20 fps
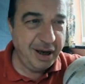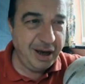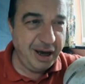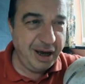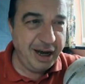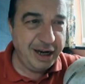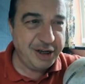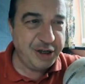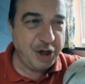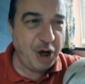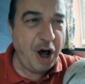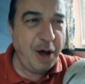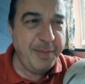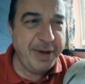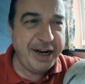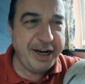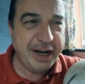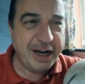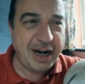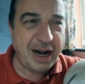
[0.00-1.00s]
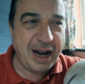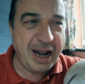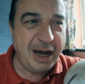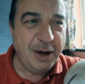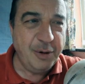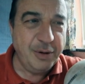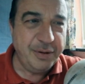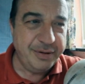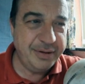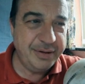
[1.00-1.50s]
Tomen a
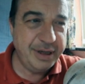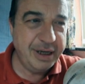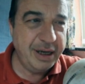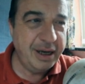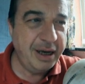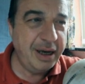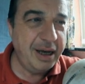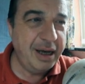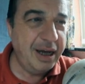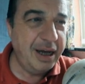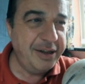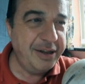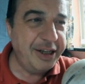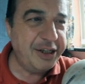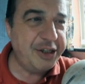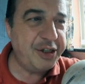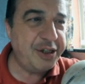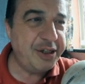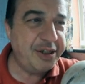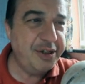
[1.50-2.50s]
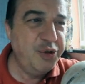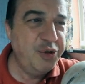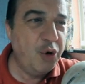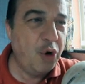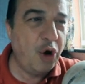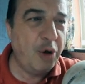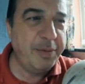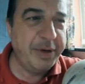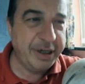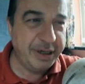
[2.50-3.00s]
Clouth. This
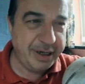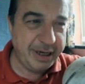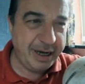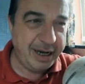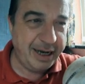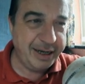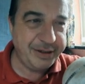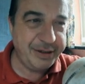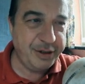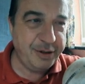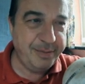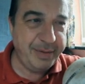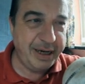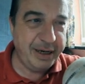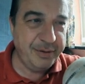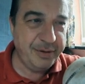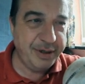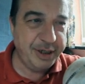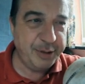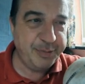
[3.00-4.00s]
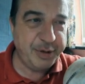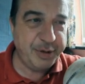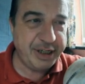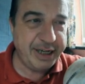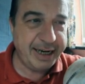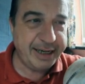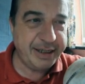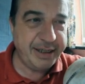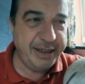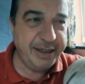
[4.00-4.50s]
Norman castle mound is
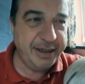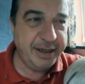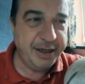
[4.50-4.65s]
protected